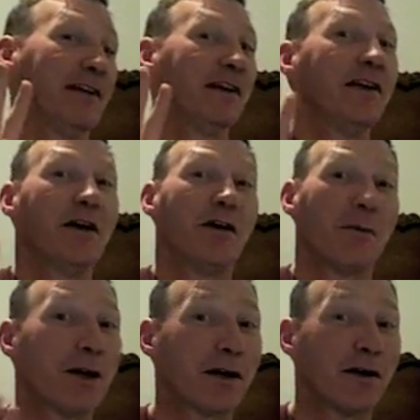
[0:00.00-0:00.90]
you know,
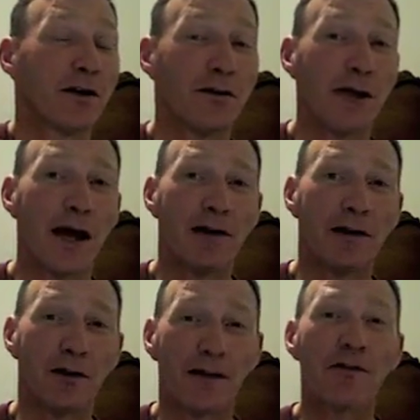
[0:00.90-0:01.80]
I'm not going to do that. You
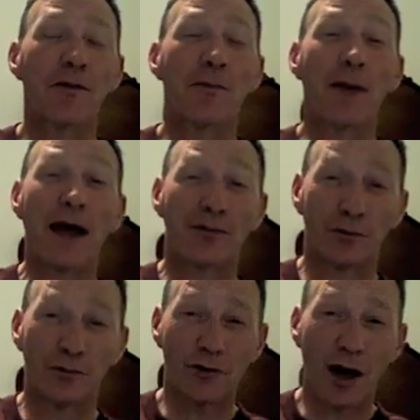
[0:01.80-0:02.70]
know, that's the
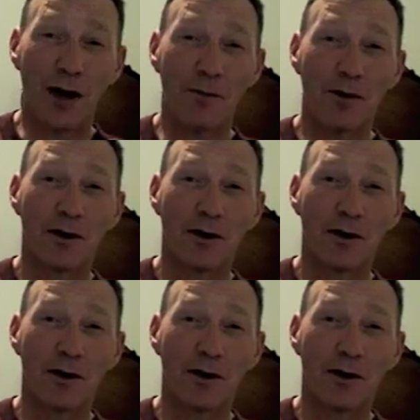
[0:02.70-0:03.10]
pastor's job.